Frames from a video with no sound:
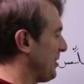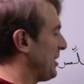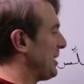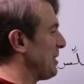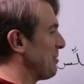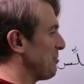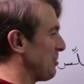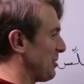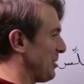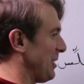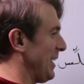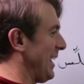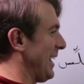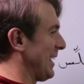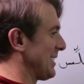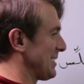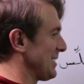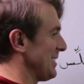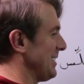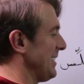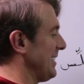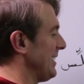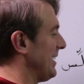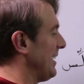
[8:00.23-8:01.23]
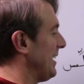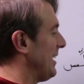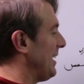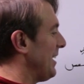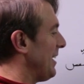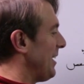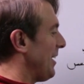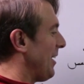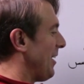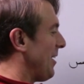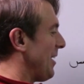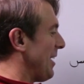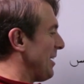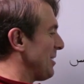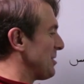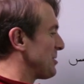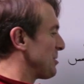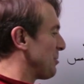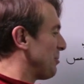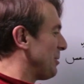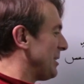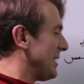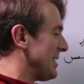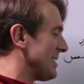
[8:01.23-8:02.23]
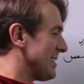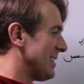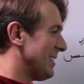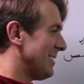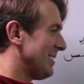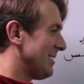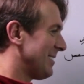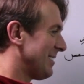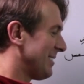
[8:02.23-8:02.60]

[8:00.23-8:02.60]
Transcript: Funny word, actually. All right, so what is it?